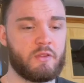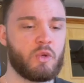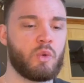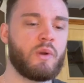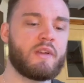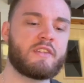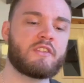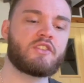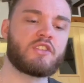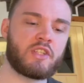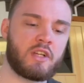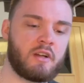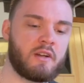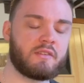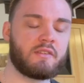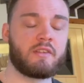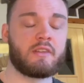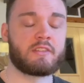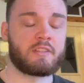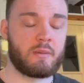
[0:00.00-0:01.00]
always a
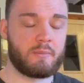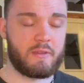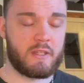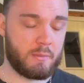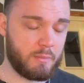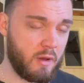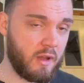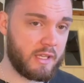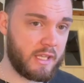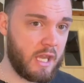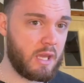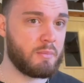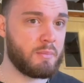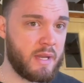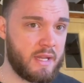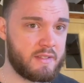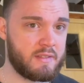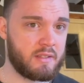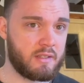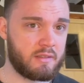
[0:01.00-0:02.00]
chance that something might get
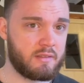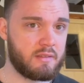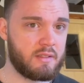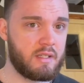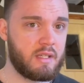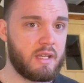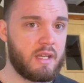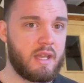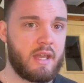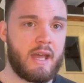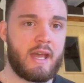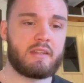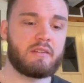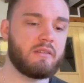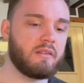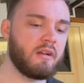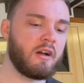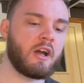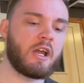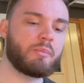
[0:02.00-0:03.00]
better.
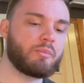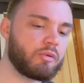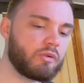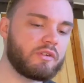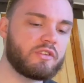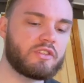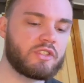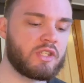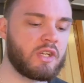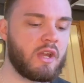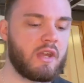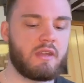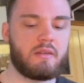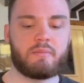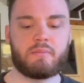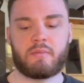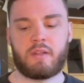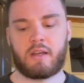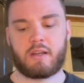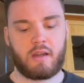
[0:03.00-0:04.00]
And I appreciate,
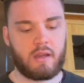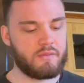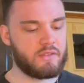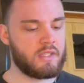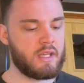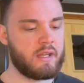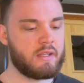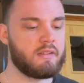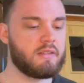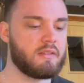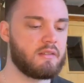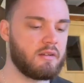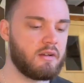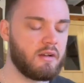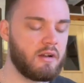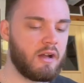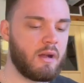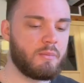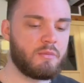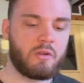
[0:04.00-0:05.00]
like I've said,
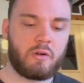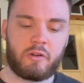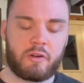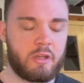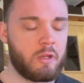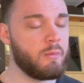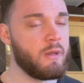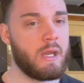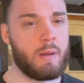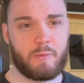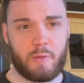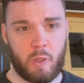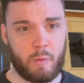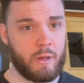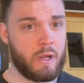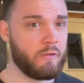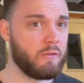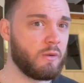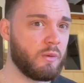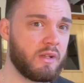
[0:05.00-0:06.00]
I'm not going to be able to help
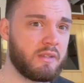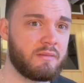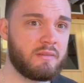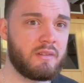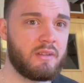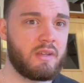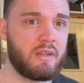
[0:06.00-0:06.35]
everyone.